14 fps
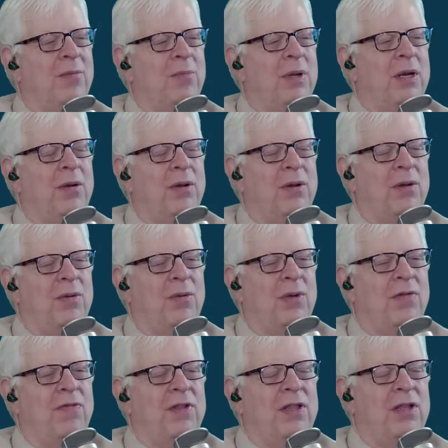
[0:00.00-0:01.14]
But what
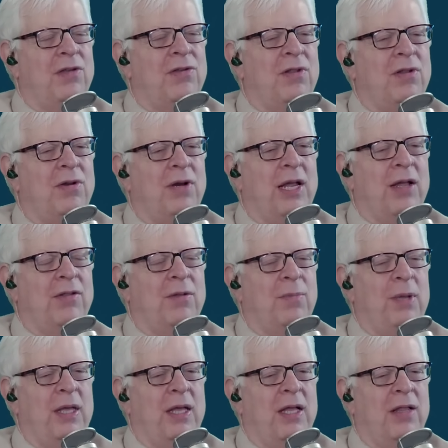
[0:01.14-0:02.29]
if it doesn't turn out to
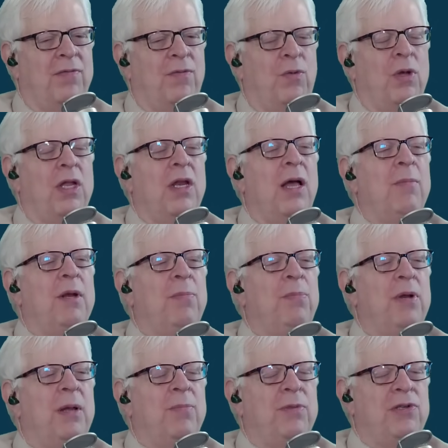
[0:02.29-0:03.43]
be helpful? I'm going to
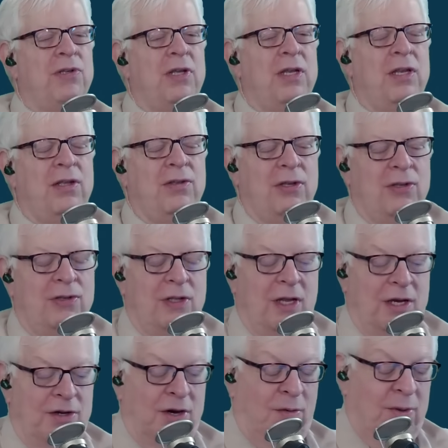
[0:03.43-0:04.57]
put up the CDC
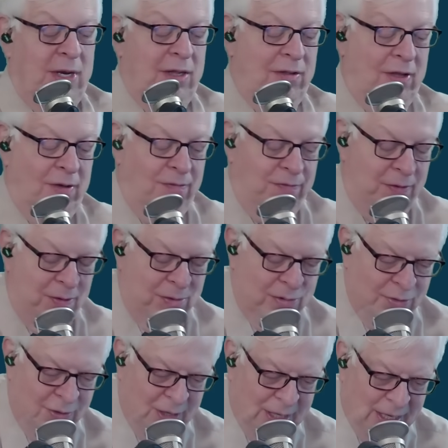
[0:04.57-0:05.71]
study. Should I read it to you,
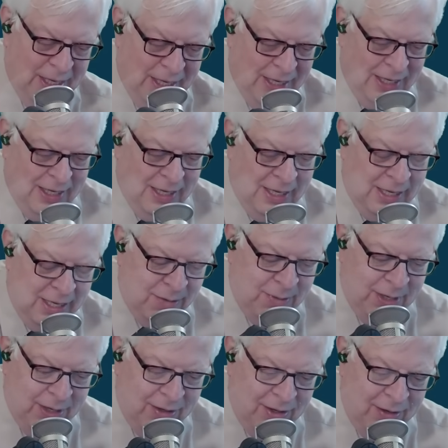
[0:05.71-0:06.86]
folks? I'll
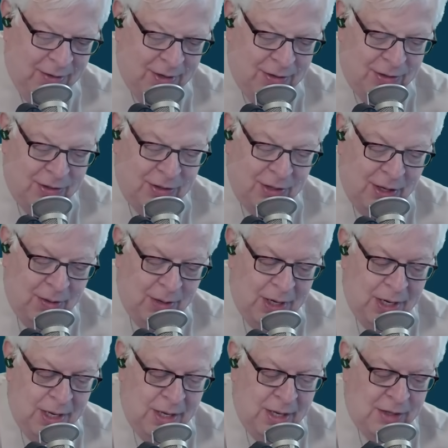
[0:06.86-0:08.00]
read it to you because
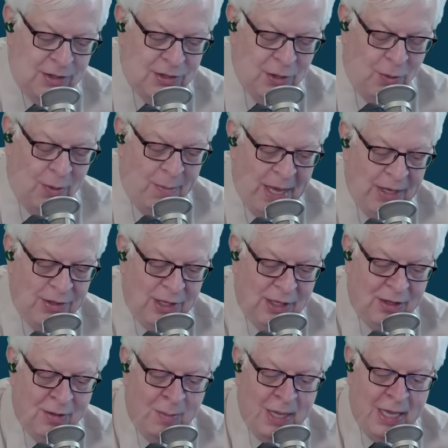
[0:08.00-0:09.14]
it's so amazing
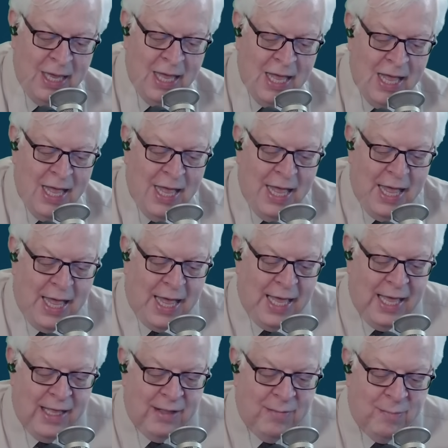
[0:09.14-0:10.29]
to me. I
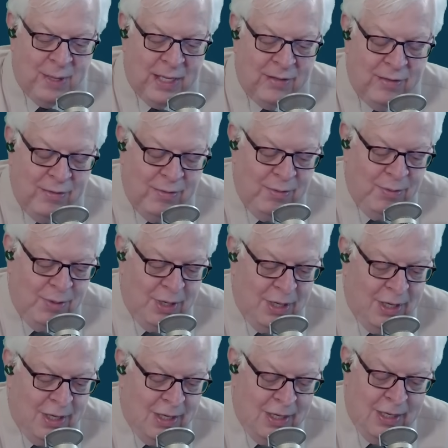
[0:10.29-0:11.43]
had my
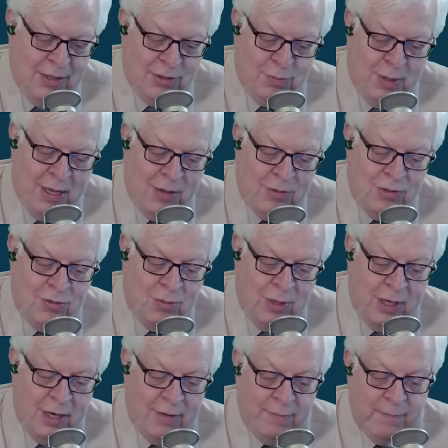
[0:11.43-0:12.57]
two spouses read it.